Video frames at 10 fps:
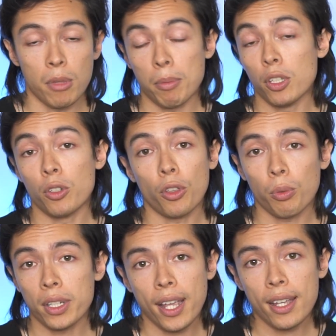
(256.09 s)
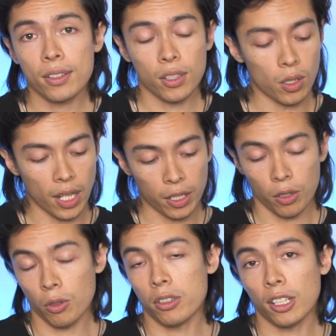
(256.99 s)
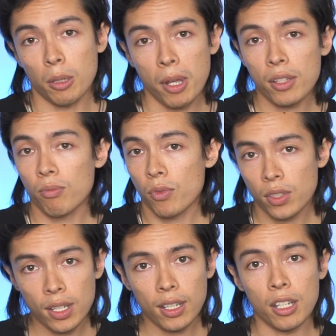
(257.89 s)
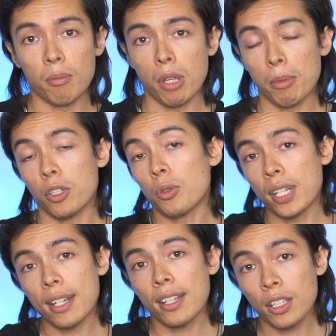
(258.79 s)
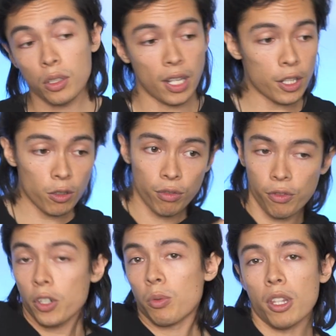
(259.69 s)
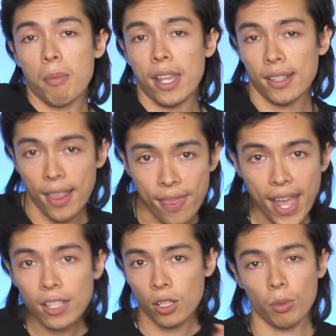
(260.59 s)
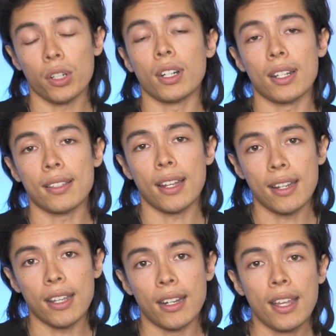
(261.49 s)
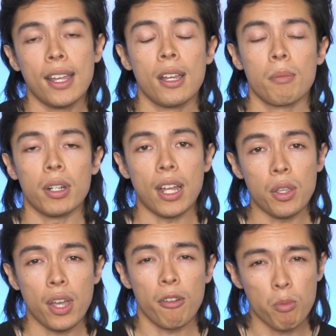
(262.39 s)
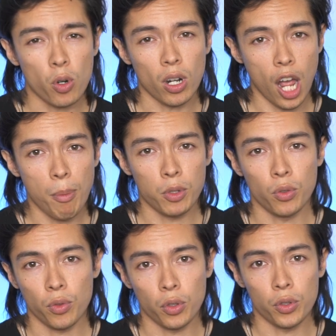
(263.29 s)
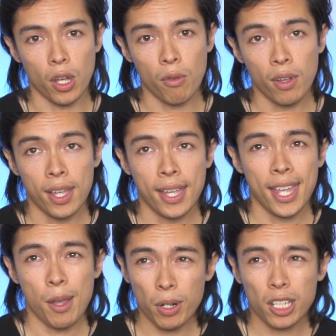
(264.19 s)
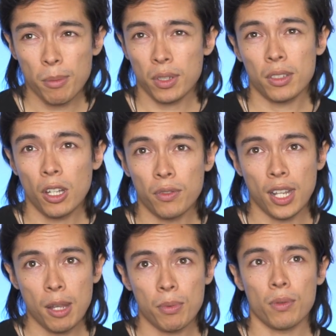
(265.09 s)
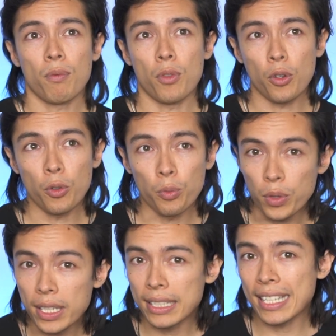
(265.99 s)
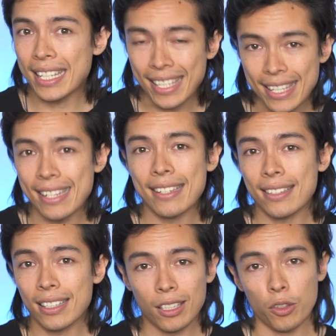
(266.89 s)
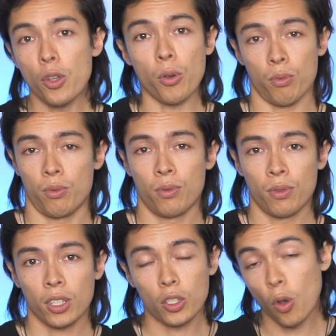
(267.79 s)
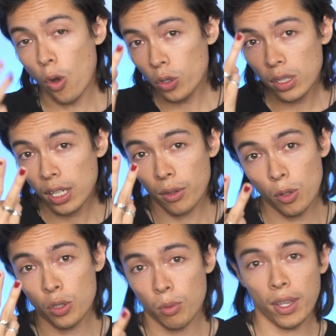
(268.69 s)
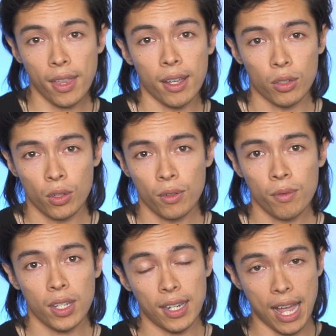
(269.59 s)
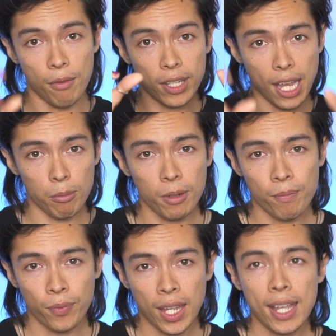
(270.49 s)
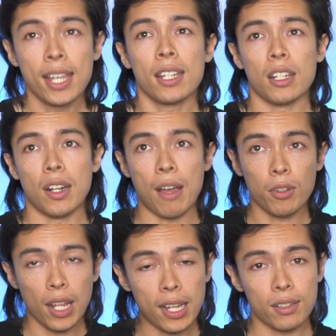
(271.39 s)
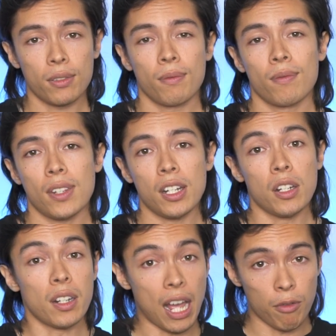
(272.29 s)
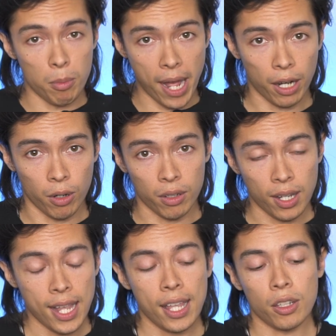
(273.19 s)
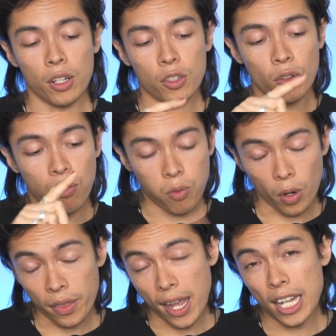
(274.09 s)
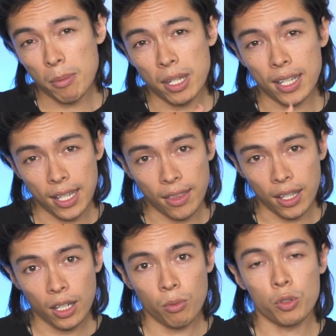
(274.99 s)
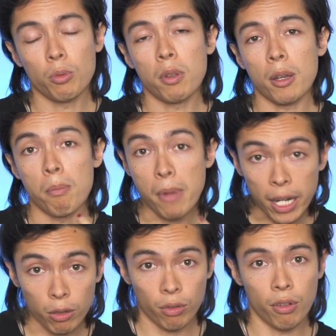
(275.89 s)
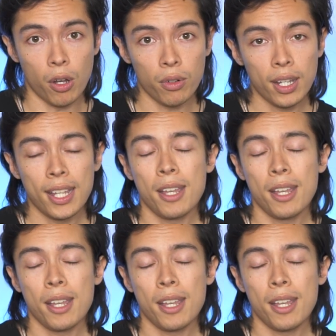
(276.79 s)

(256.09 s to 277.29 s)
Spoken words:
Maybe you do 3 takes, you like your 3rd take the best, send it in. Maybe you do 10 takes, you like your 1st one the best, then that's the one you're gonna send in. But now you have more options for yourself. And when it comes to self-tapes, they're really easy to do because all you need are those 3 things. You need to have your camera, you need to have your lights, and you need to have your background. There is a 4th element in there, which would be a microphone.